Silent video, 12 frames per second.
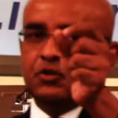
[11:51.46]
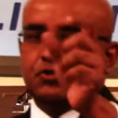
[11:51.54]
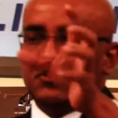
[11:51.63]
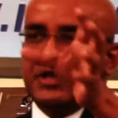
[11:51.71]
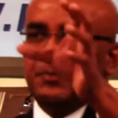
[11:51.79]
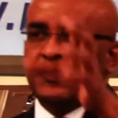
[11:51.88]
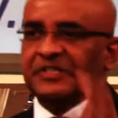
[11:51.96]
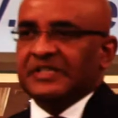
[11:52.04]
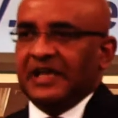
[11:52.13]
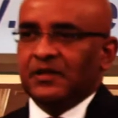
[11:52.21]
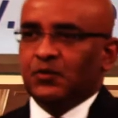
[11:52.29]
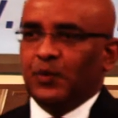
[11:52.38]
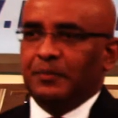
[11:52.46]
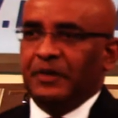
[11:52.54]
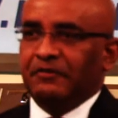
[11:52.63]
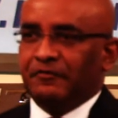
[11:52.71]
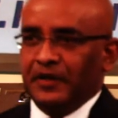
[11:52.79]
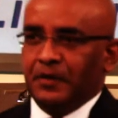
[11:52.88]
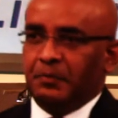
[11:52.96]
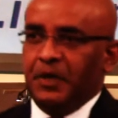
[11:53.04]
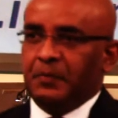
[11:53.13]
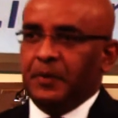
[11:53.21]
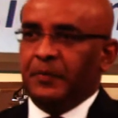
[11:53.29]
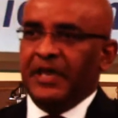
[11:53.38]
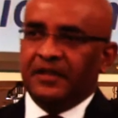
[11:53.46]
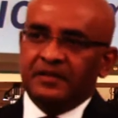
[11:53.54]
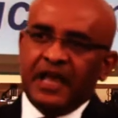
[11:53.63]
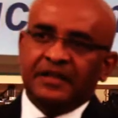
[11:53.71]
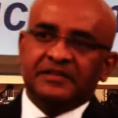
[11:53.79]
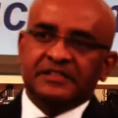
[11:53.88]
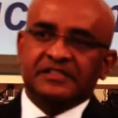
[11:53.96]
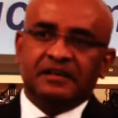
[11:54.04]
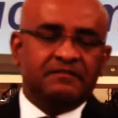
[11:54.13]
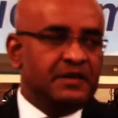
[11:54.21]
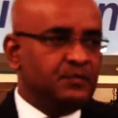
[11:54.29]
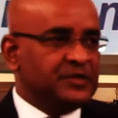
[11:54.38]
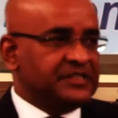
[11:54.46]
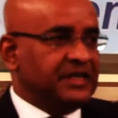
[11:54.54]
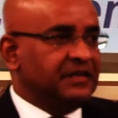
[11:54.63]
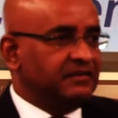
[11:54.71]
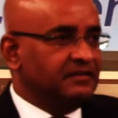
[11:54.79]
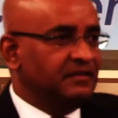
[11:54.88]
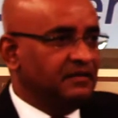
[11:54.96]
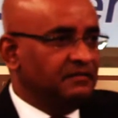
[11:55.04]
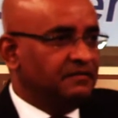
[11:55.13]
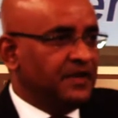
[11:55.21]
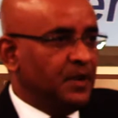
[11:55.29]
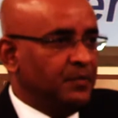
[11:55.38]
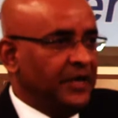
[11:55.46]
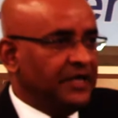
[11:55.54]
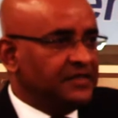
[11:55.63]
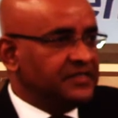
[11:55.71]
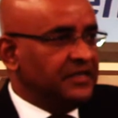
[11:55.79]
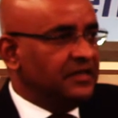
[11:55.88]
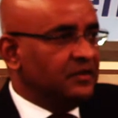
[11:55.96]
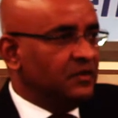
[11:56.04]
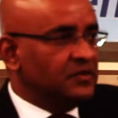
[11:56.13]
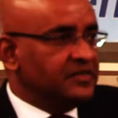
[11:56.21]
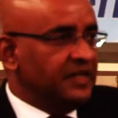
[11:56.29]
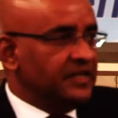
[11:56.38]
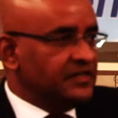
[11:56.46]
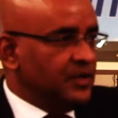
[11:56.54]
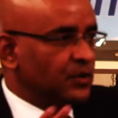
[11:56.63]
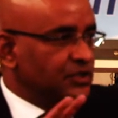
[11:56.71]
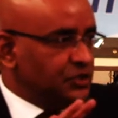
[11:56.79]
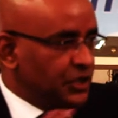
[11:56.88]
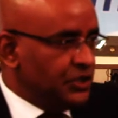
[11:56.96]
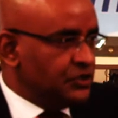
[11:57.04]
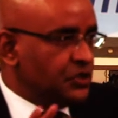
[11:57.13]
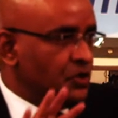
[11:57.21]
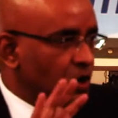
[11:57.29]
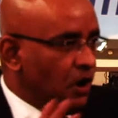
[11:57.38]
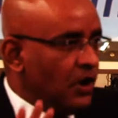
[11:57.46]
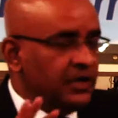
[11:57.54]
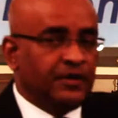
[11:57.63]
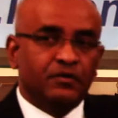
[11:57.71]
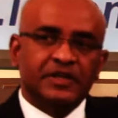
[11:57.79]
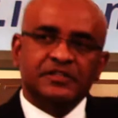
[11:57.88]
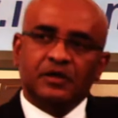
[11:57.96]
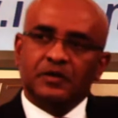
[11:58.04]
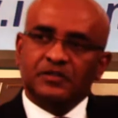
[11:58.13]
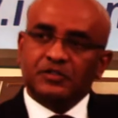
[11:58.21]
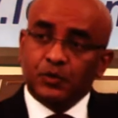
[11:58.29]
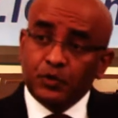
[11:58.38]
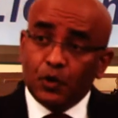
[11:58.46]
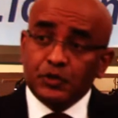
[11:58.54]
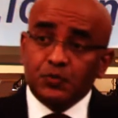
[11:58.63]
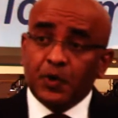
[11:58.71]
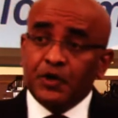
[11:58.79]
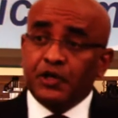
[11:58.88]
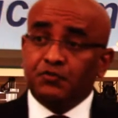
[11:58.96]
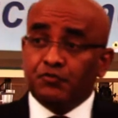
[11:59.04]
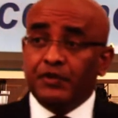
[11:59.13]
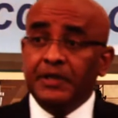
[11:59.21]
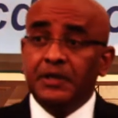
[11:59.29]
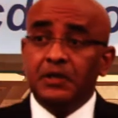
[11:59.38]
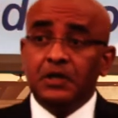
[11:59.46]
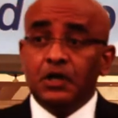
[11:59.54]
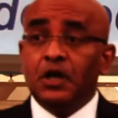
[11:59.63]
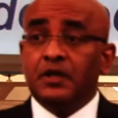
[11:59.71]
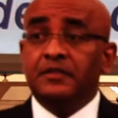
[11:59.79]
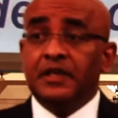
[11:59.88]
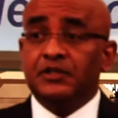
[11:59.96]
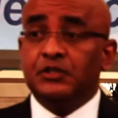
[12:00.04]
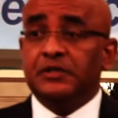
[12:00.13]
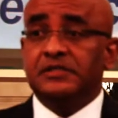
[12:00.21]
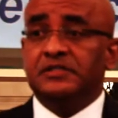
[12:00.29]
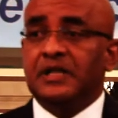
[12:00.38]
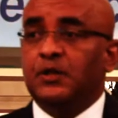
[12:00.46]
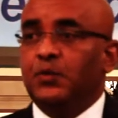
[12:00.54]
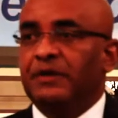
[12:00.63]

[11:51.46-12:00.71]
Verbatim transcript: 3% would be for the PPP and 97% for the PNC in those days. They would change all the results. So those were the three conditions that